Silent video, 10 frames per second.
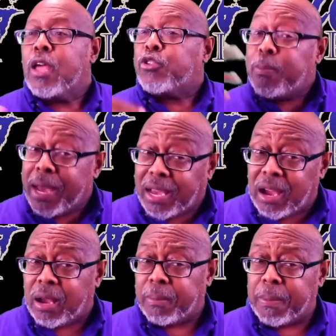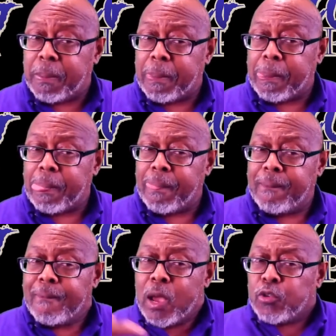To make up.
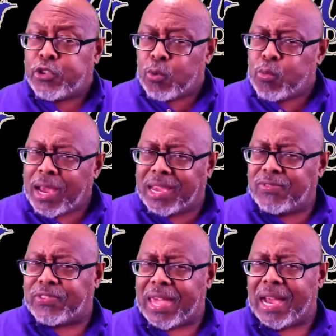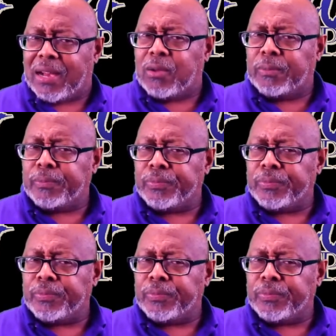So reconcile